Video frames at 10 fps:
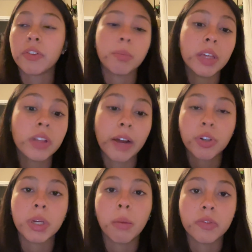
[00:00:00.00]
even after
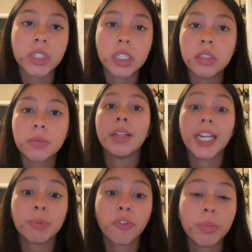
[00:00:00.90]
becoming fatigued.
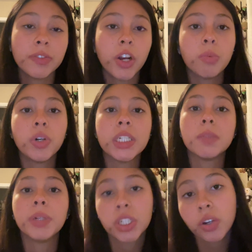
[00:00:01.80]
Next performance variable is
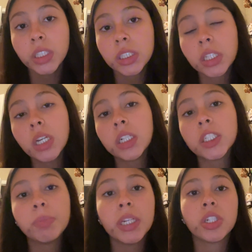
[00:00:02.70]
speed endurance.
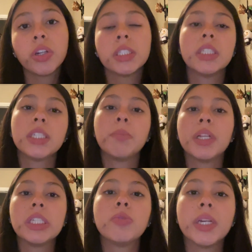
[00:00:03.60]
Speed endurance is the
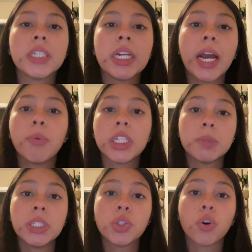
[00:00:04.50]
ability to maintain high running
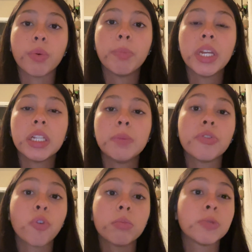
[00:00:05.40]
speeds or repeatedly
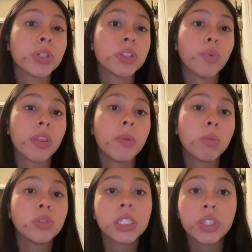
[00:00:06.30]
perform sprints with
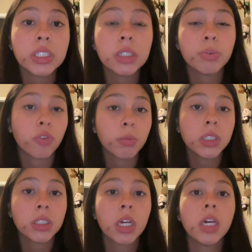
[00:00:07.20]
minimal decreases in
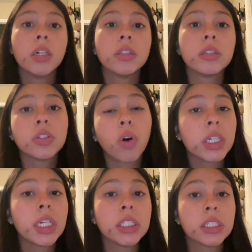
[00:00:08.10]
performance. This
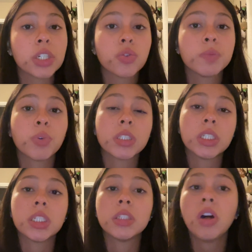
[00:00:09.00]
quality is essential in sports
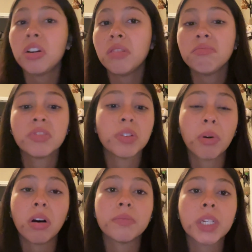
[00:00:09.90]
such as soccer,
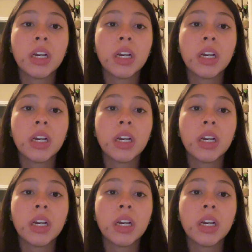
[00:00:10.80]
football,